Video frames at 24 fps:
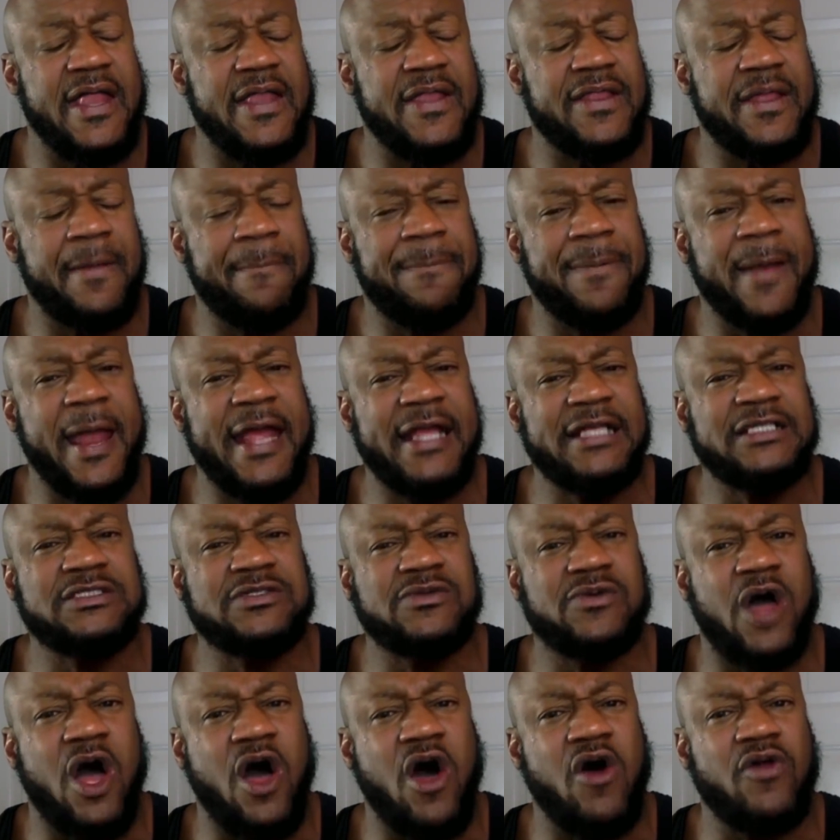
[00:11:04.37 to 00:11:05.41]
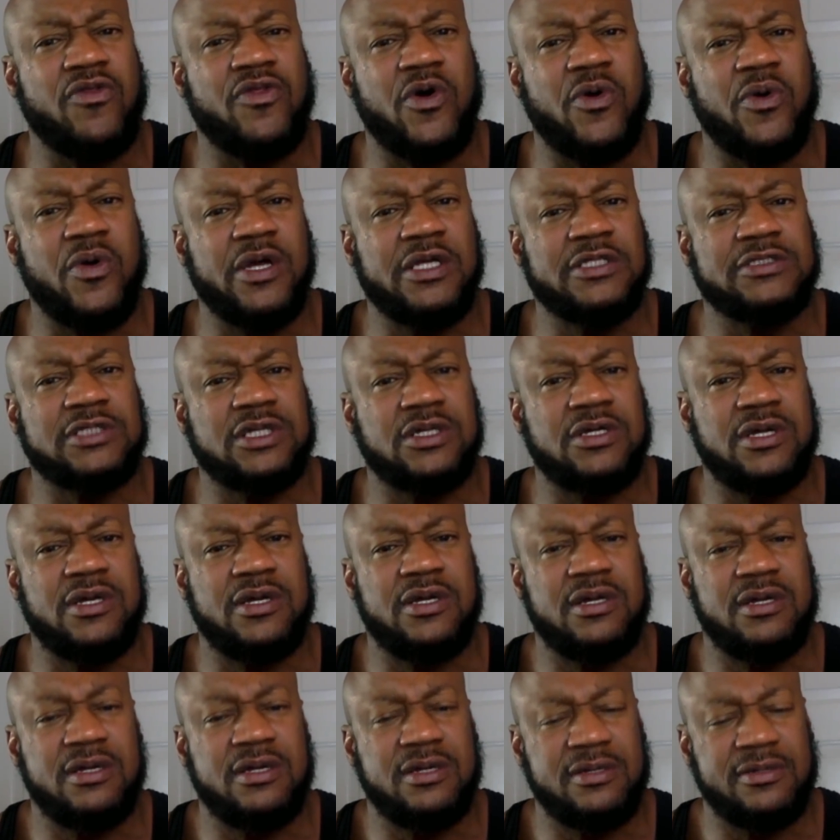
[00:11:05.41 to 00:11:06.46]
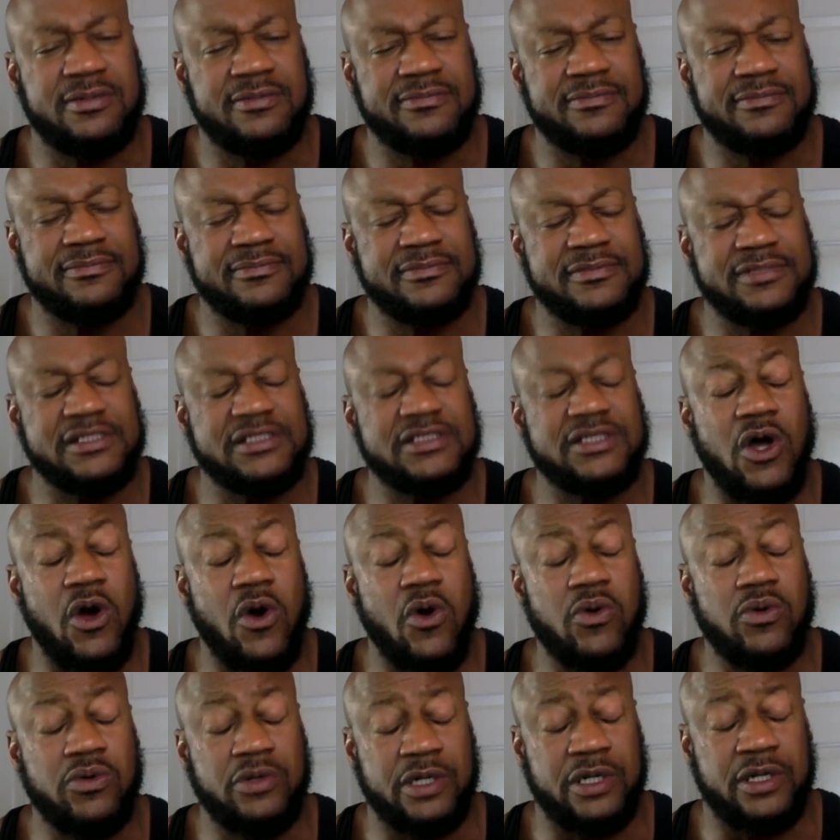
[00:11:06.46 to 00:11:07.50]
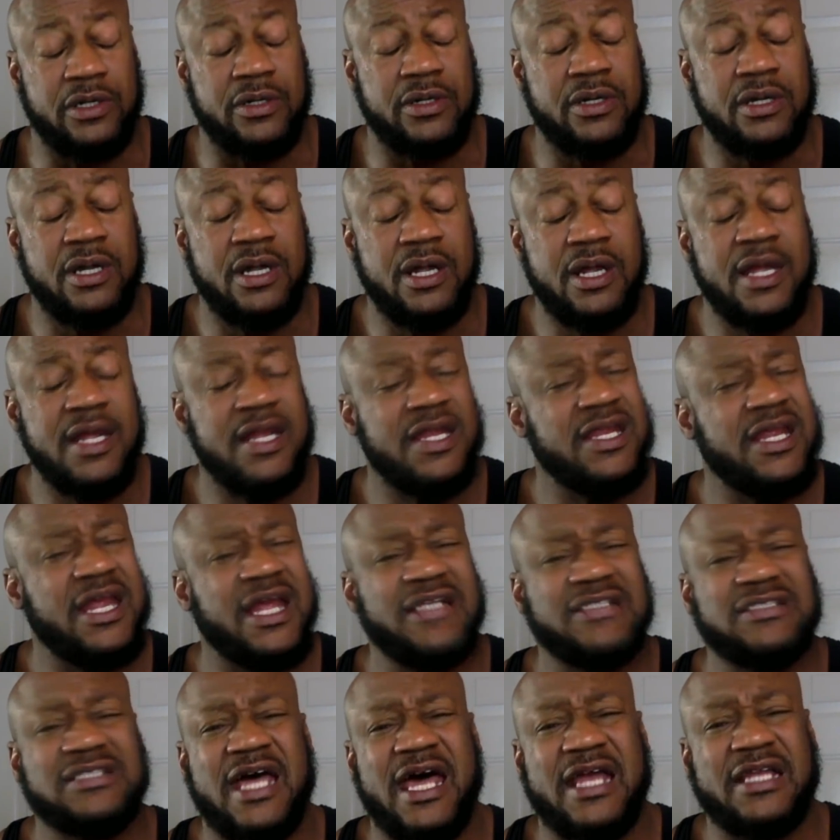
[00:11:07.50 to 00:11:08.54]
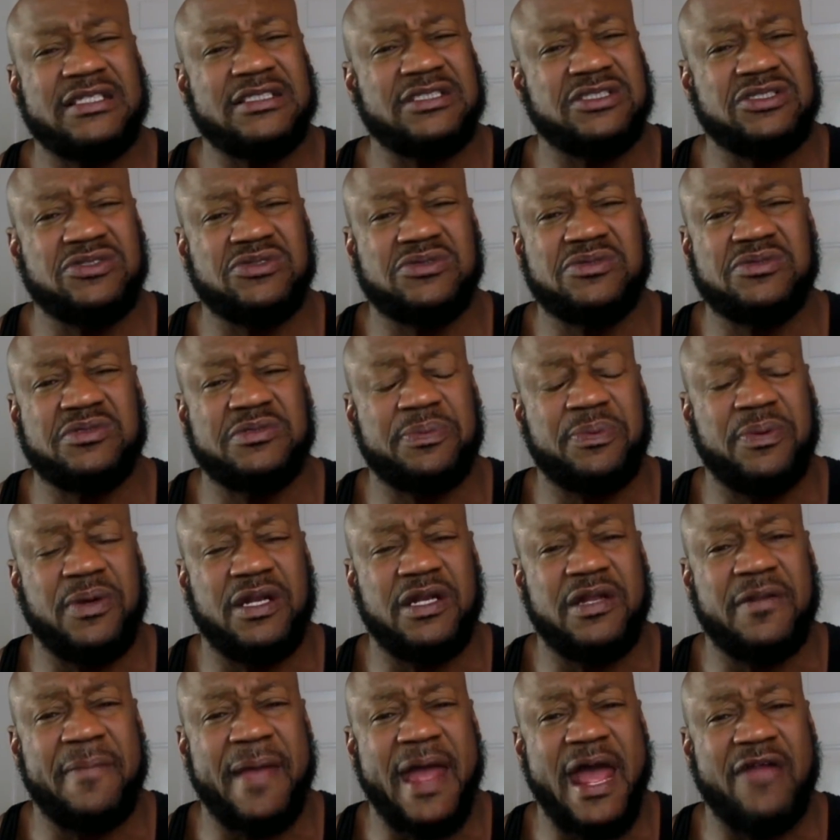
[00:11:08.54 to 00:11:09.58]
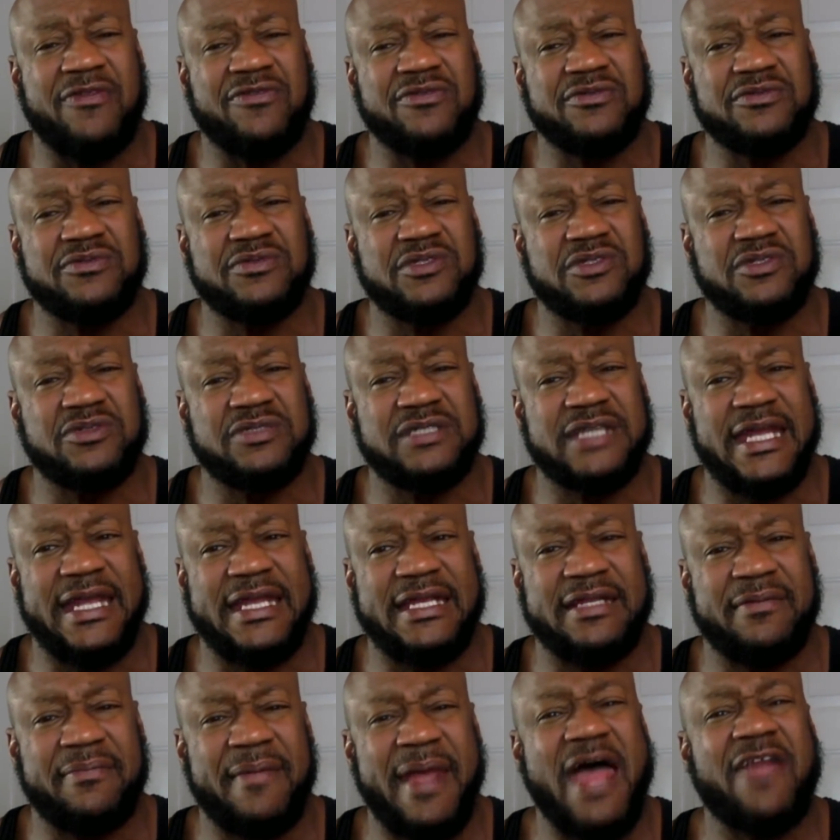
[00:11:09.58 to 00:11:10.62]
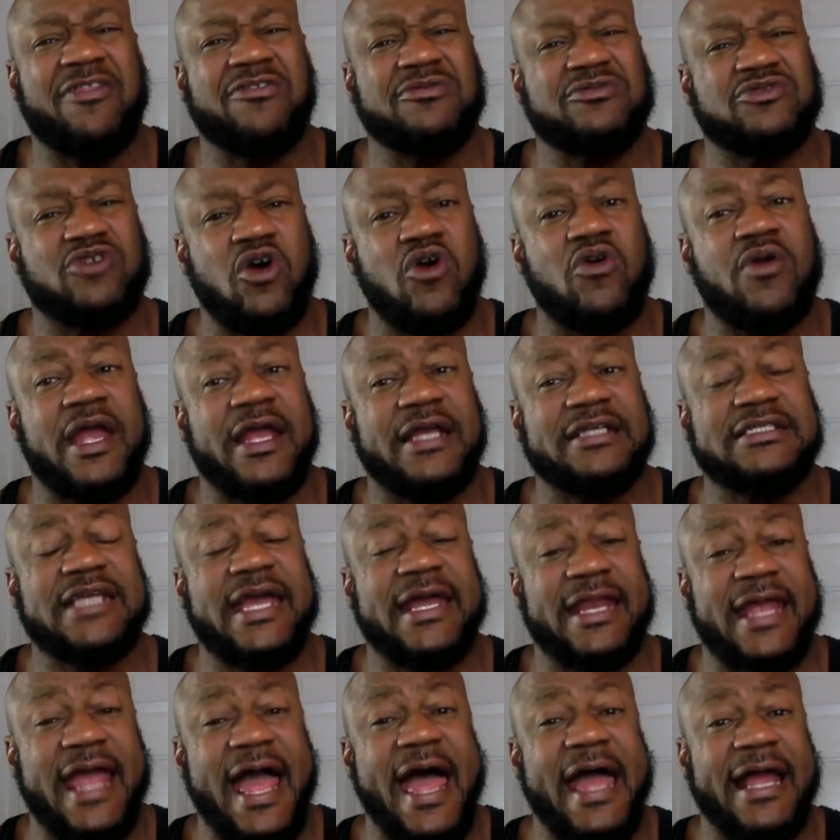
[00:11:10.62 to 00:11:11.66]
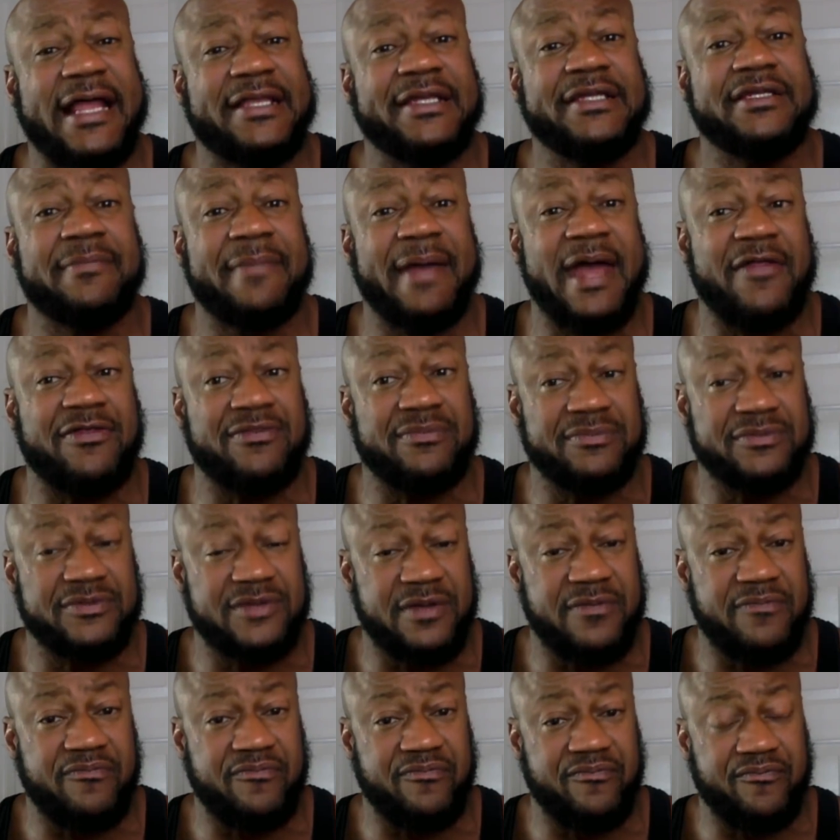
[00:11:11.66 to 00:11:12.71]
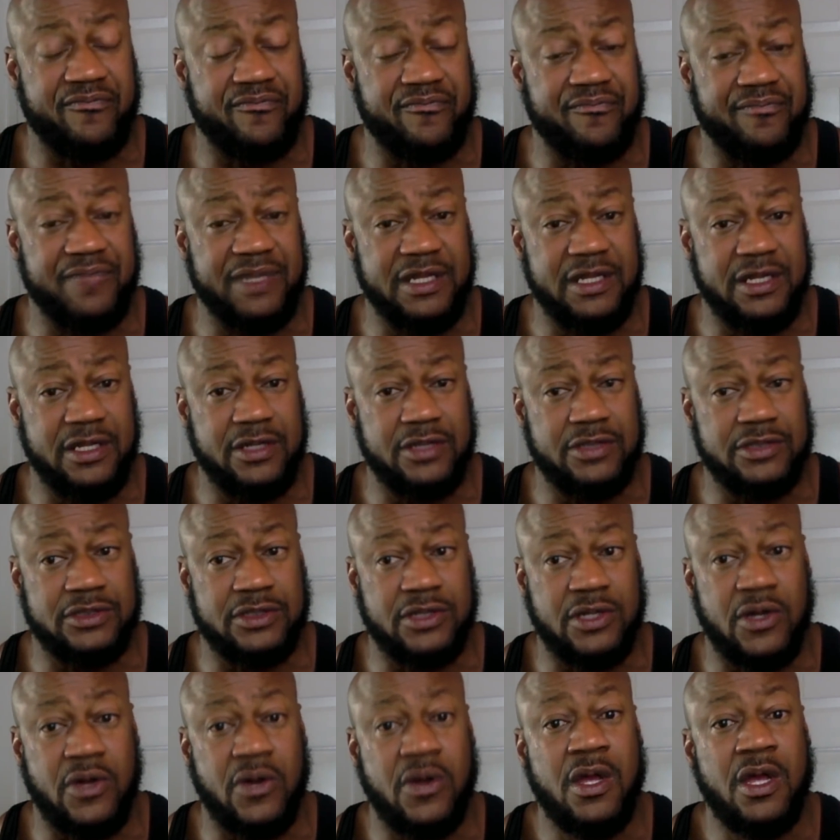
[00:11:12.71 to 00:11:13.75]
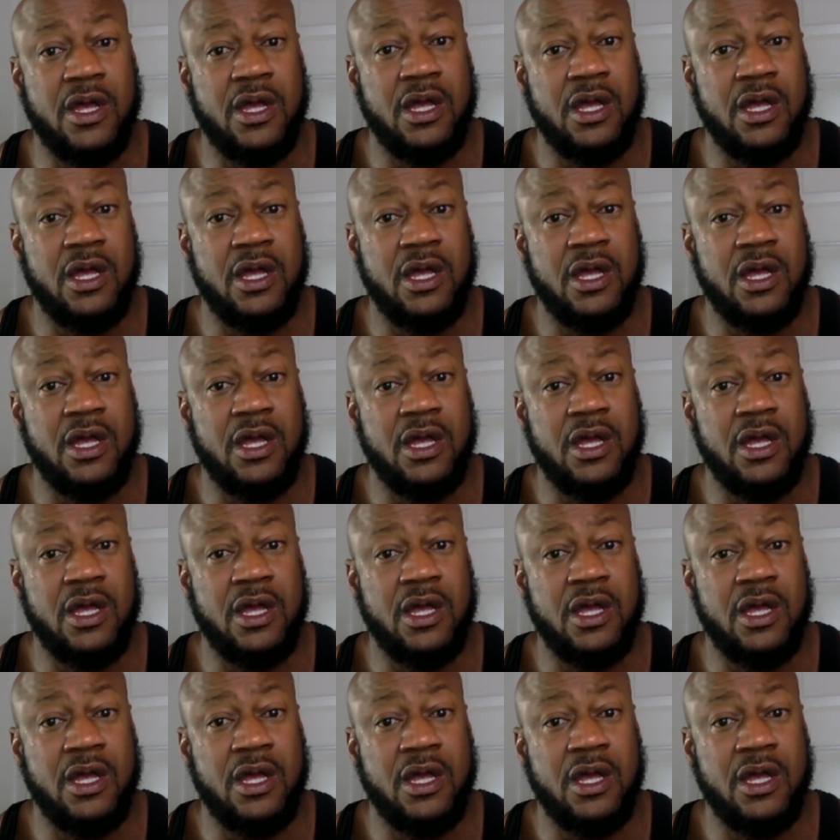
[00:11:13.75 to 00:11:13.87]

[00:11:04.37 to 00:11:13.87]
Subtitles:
The place, although is older... Yeah, it's not as new. It's pretty. The bathrooms are a little dated. The bathrooms are okay. Because he had a guy that cleaned bathrooms up many years ago.